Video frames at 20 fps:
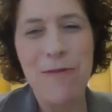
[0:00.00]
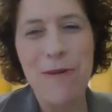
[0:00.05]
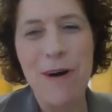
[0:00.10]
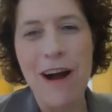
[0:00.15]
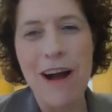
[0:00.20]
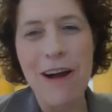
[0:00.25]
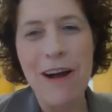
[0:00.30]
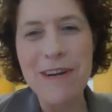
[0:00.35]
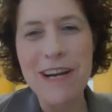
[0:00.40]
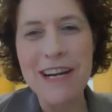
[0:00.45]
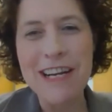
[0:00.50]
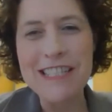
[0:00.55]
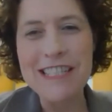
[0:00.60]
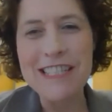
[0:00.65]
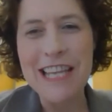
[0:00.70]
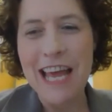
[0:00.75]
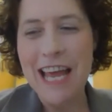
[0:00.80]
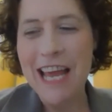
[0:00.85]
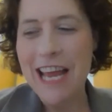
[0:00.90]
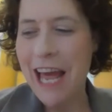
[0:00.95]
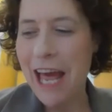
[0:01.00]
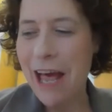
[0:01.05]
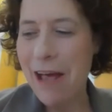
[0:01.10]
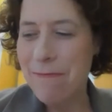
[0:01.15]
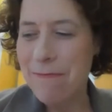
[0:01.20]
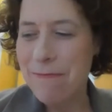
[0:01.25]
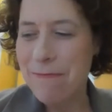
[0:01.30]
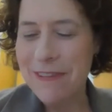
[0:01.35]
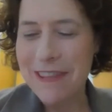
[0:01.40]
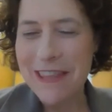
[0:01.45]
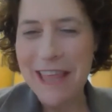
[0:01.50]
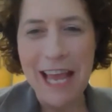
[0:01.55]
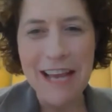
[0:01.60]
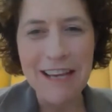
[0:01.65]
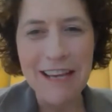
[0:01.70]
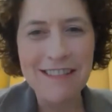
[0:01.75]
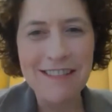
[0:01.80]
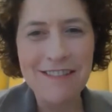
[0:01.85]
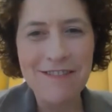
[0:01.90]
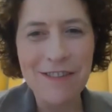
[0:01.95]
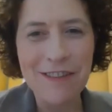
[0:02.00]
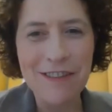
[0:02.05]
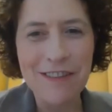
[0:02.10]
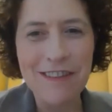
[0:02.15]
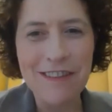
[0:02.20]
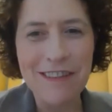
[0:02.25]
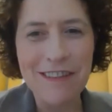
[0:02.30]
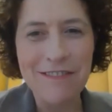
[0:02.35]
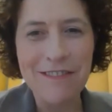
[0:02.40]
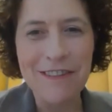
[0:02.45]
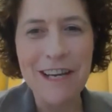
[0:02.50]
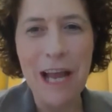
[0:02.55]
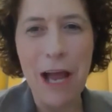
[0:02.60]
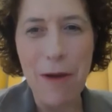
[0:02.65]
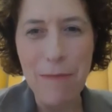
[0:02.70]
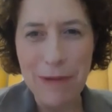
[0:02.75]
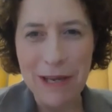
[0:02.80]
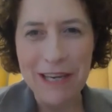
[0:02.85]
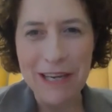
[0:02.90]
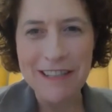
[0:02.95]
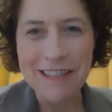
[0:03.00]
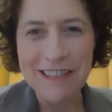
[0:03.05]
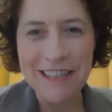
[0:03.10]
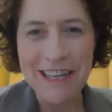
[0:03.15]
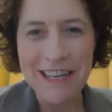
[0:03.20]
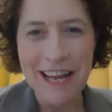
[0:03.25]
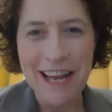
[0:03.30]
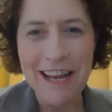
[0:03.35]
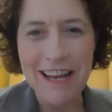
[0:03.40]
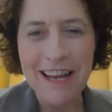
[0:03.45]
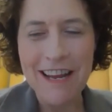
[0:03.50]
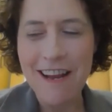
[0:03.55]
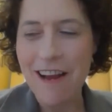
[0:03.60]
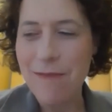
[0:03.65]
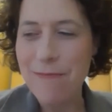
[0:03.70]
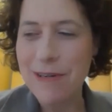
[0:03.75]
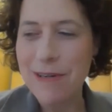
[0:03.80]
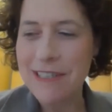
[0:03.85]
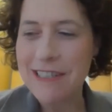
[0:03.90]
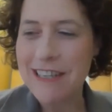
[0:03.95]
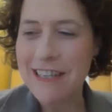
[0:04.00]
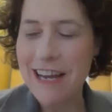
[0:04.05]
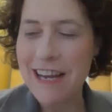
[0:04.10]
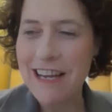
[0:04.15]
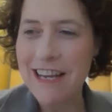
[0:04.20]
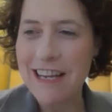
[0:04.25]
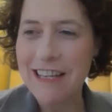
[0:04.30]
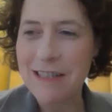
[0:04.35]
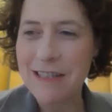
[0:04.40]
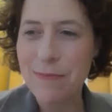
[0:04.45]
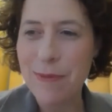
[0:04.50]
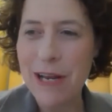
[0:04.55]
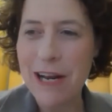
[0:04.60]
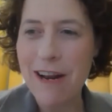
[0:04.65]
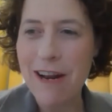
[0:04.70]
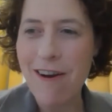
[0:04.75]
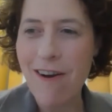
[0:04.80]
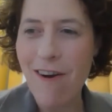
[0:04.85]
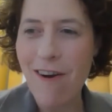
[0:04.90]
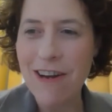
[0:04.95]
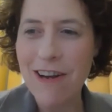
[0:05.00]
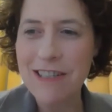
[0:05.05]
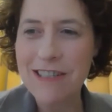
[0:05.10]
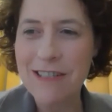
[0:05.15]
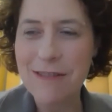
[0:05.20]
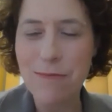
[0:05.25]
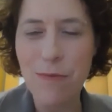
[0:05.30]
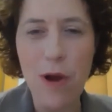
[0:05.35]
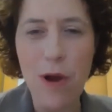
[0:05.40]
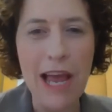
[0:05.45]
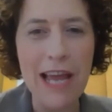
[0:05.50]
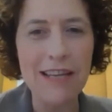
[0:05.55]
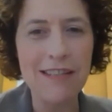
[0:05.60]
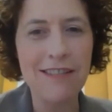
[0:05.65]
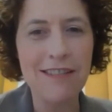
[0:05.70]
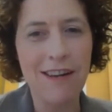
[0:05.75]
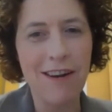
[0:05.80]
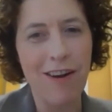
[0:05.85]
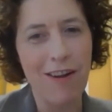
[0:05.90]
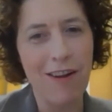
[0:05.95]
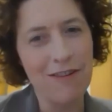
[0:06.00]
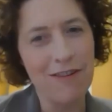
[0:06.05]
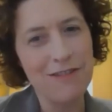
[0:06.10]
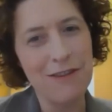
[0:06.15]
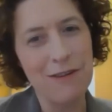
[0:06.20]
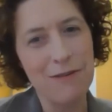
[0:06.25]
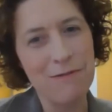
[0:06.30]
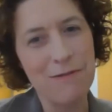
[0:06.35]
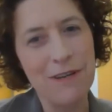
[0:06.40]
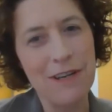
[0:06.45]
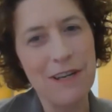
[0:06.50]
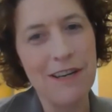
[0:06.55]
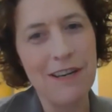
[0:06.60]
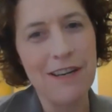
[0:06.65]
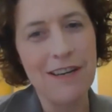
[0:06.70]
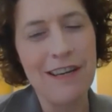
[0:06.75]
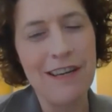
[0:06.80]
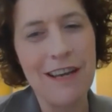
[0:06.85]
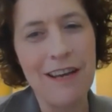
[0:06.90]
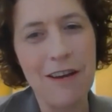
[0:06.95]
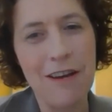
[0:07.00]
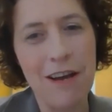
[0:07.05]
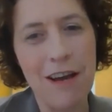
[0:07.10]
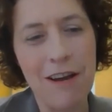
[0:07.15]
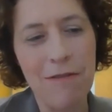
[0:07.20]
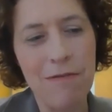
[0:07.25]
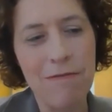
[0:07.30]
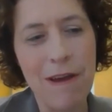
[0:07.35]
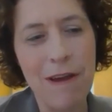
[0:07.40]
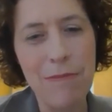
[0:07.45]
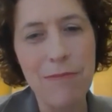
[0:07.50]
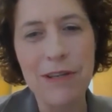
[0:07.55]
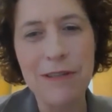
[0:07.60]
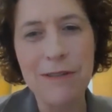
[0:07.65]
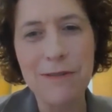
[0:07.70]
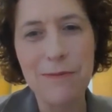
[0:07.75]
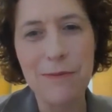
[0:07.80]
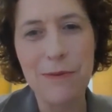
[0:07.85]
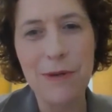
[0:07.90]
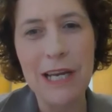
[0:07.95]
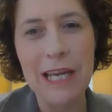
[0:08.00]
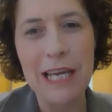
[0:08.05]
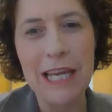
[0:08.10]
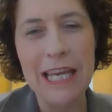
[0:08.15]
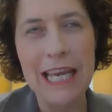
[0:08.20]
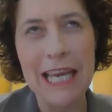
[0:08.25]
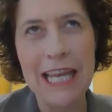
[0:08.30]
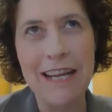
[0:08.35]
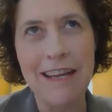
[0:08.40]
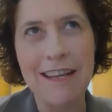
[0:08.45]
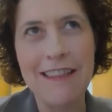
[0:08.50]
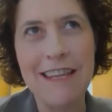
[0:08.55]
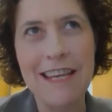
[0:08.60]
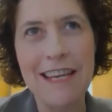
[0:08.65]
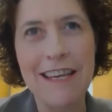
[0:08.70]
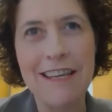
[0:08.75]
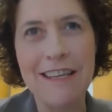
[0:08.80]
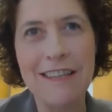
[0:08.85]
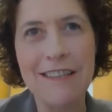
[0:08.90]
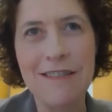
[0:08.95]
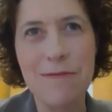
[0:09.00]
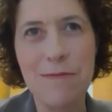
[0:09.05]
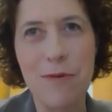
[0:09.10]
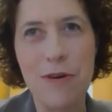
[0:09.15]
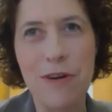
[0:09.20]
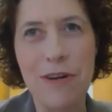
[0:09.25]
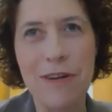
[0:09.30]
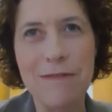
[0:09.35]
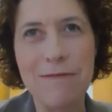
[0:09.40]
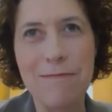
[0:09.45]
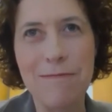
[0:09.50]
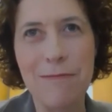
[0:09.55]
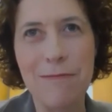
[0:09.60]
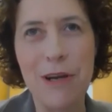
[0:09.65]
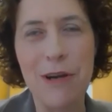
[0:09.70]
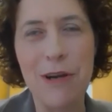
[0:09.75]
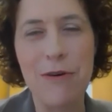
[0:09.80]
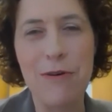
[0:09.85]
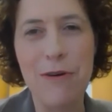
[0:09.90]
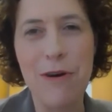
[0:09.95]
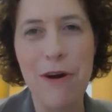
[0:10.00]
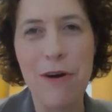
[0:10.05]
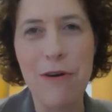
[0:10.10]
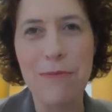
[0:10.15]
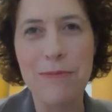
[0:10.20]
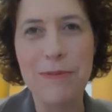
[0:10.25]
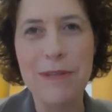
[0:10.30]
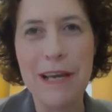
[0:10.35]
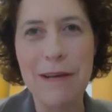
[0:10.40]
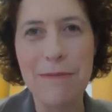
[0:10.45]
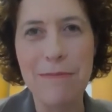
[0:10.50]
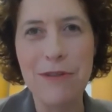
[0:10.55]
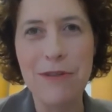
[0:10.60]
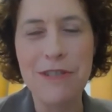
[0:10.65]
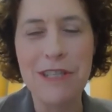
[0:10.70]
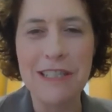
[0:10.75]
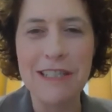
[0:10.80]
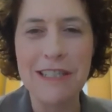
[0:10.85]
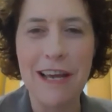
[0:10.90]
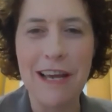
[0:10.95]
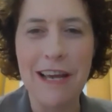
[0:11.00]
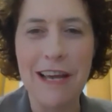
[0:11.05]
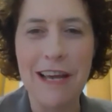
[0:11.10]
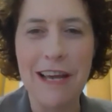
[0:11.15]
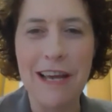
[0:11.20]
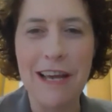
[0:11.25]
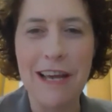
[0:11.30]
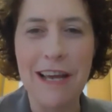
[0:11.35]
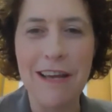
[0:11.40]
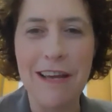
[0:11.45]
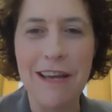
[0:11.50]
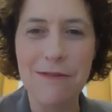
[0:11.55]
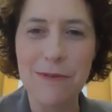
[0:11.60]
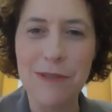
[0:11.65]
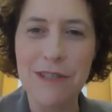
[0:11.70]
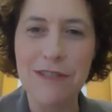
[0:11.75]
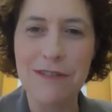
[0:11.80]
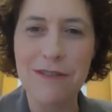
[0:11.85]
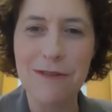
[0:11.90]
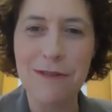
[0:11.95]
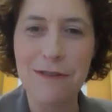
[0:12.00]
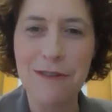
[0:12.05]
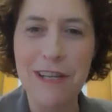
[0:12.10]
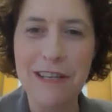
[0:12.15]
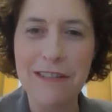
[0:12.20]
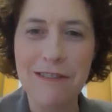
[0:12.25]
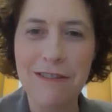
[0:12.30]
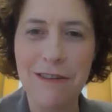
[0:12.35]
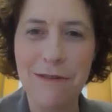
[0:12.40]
I'm going to say thanks for coming today. I must say it's been a nice way to close off a fabulous week, and I think it's what we all hope that music does, which is soothe our soul.